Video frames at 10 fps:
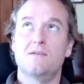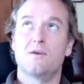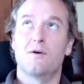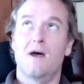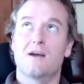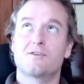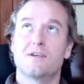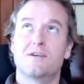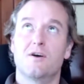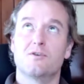it actually
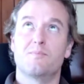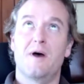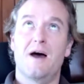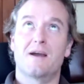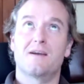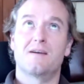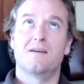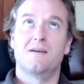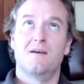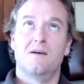goes back
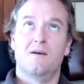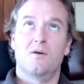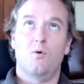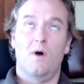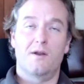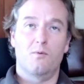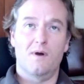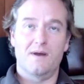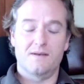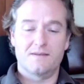quite a
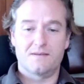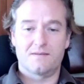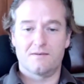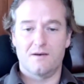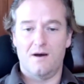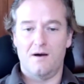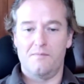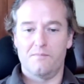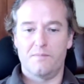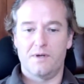ways,
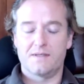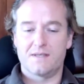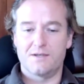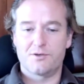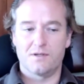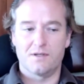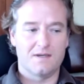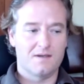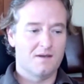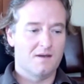but essentially,